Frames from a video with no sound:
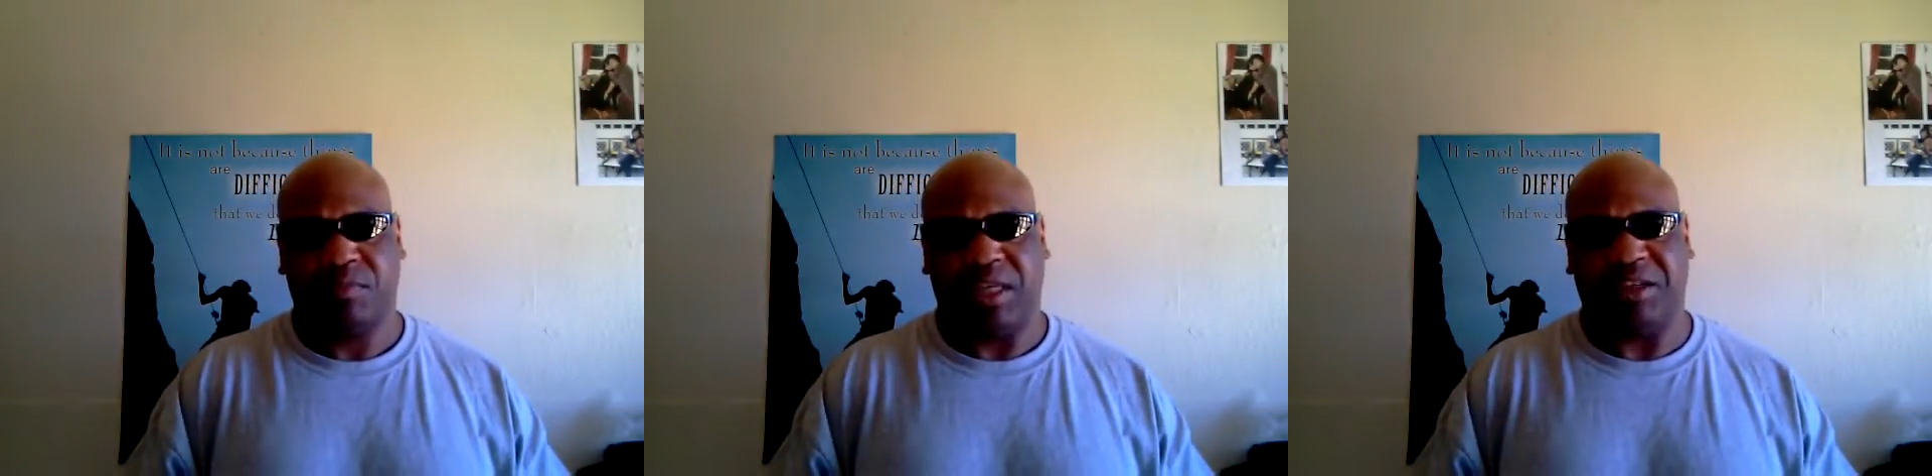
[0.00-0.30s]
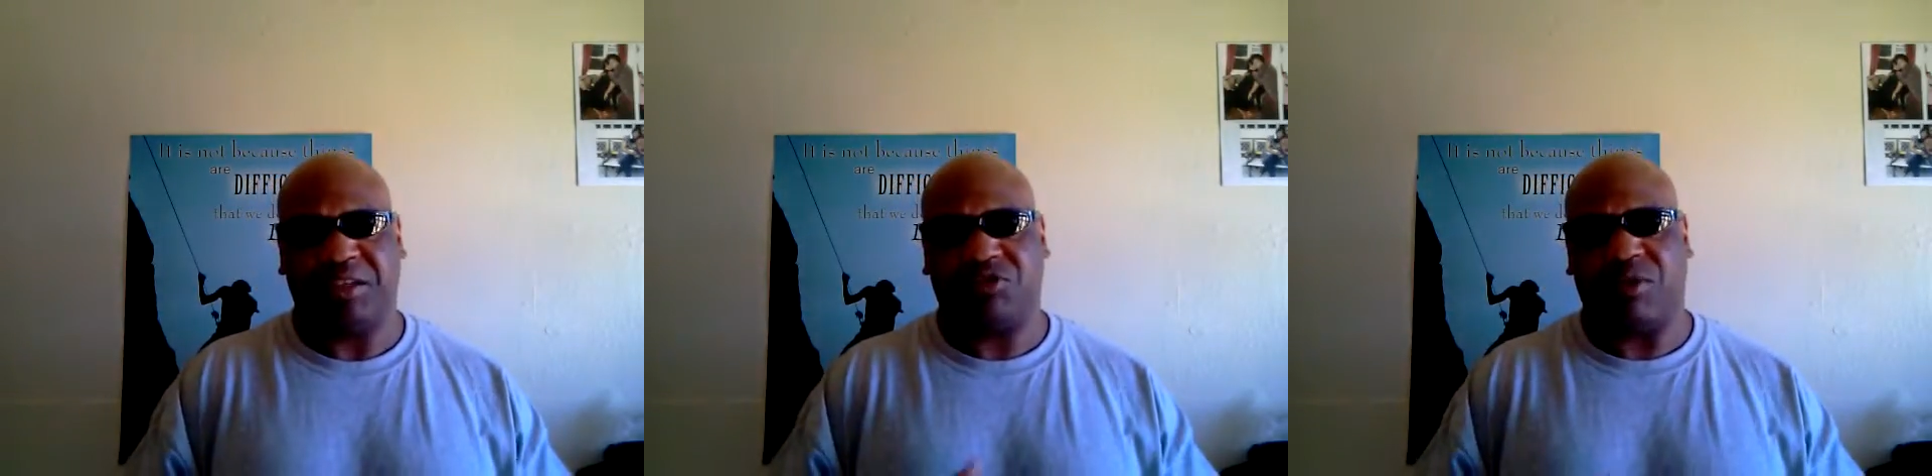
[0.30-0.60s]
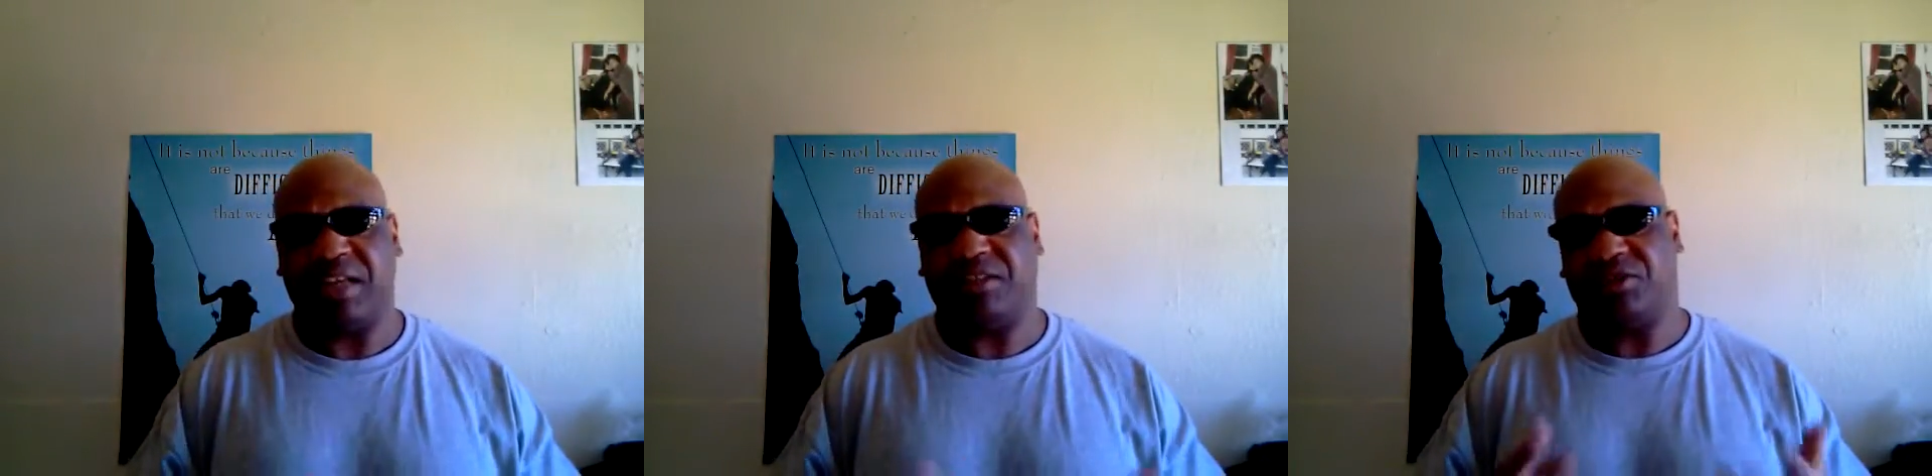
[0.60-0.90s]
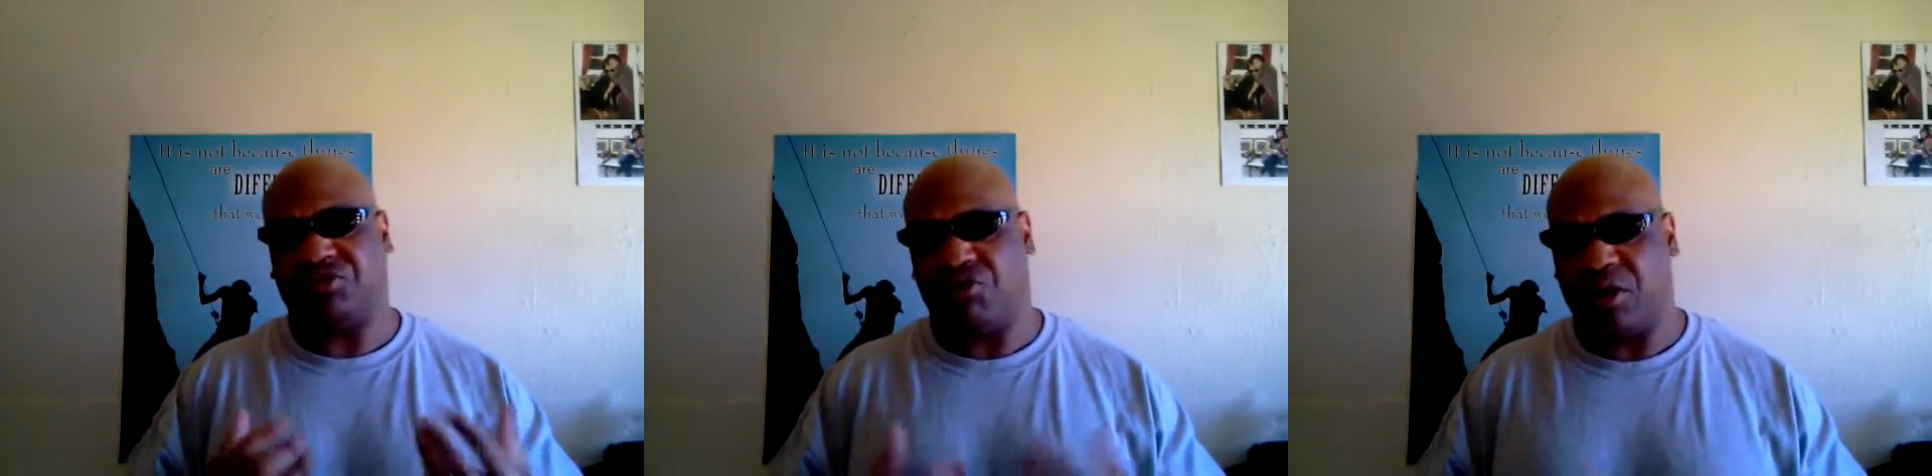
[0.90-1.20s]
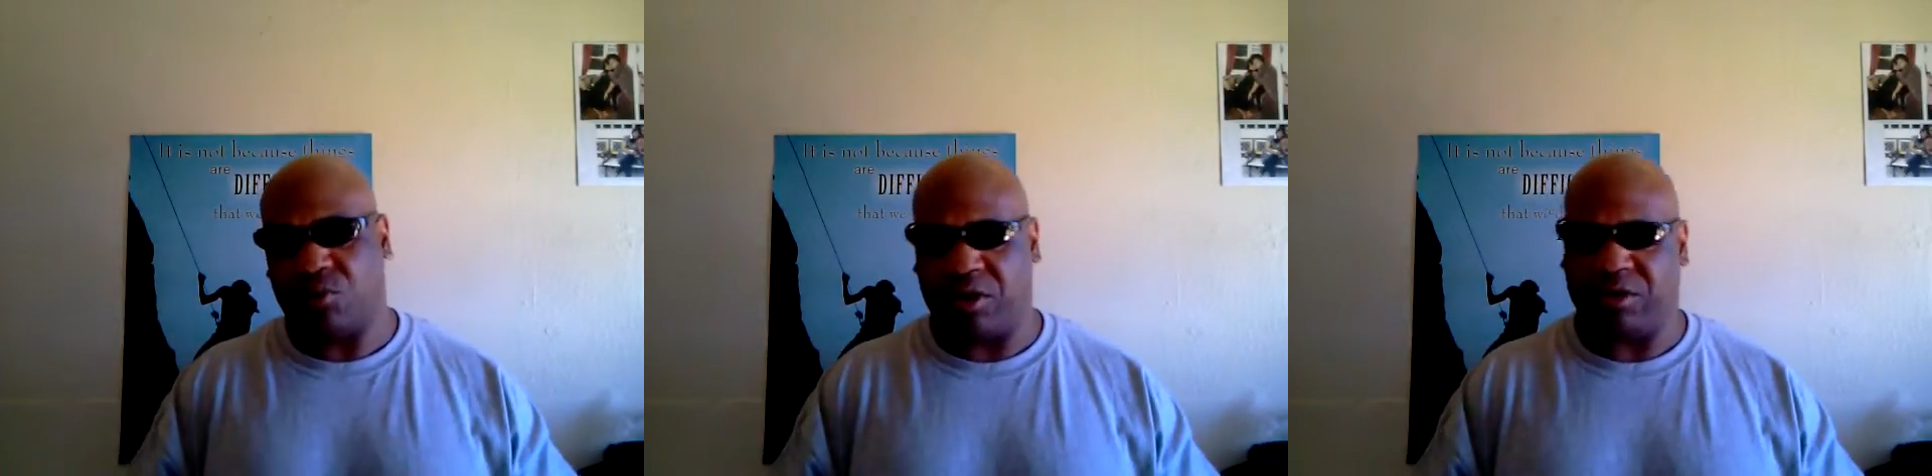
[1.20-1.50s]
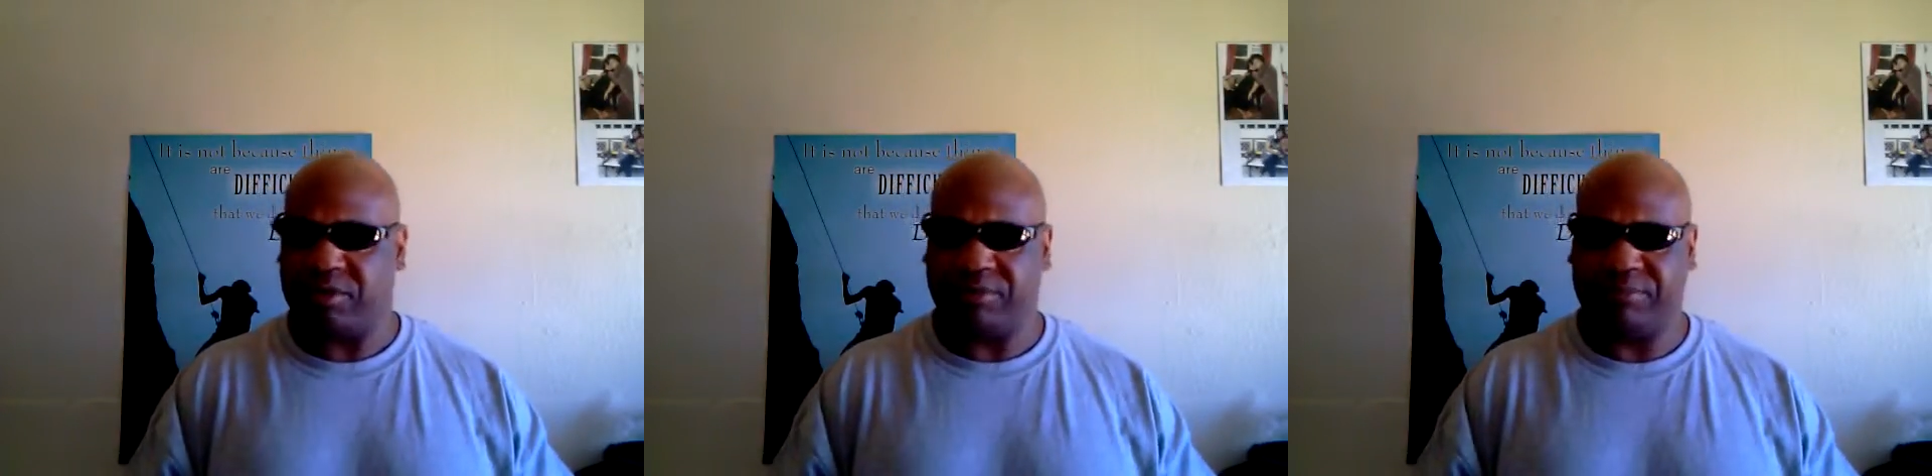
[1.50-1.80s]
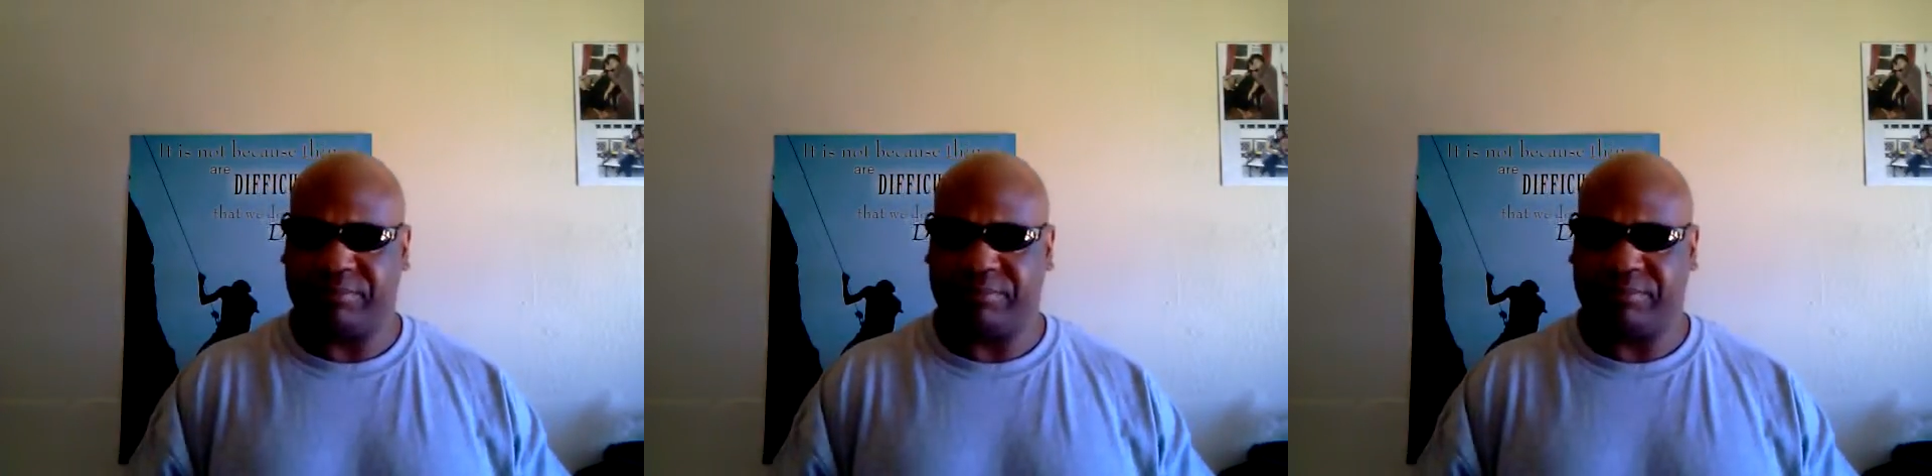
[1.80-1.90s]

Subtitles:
And this crisis is growing worse.